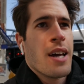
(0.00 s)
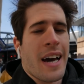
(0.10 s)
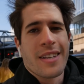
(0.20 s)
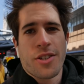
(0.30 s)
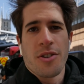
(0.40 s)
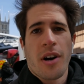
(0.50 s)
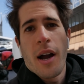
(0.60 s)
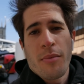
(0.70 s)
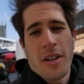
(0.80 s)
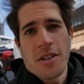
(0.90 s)
And so
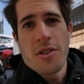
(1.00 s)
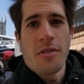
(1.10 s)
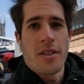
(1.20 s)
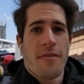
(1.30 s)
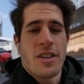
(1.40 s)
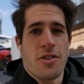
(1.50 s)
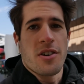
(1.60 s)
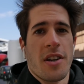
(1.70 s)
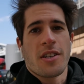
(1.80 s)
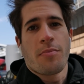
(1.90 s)
I'm one of the students
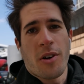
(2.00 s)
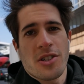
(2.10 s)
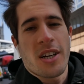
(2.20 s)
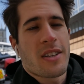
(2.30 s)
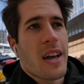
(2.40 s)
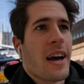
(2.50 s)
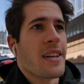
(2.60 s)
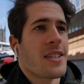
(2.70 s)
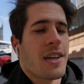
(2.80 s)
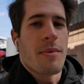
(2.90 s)
featured in his project,
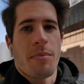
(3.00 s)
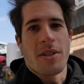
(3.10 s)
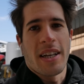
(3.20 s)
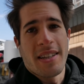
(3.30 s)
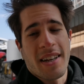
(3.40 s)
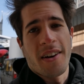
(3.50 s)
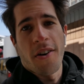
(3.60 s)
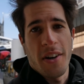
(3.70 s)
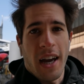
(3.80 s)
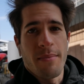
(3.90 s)
and he's going to be presenting it
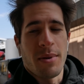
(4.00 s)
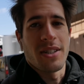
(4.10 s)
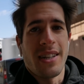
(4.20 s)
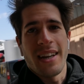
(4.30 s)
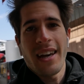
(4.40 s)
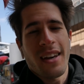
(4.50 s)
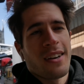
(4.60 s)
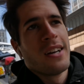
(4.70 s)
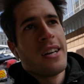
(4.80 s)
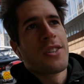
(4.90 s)
on campus today.
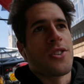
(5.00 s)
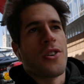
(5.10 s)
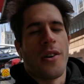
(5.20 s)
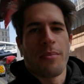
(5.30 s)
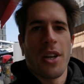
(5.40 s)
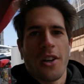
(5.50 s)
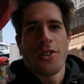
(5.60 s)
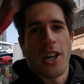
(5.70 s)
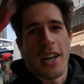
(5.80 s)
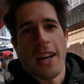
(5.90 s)
So I'm going to
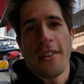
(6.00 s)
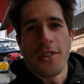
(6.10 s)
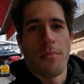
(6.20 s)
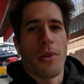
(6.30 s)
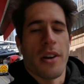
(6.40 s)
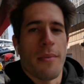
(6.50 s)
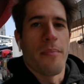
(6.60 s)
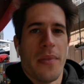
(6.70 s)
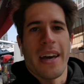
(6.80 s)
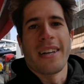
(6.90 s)
go check it out and support him
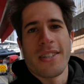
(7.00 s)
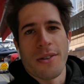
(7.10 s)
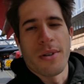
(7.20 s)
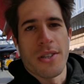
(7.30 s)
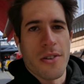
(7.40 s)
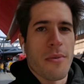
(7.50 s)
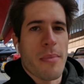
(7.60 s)
and see what it's all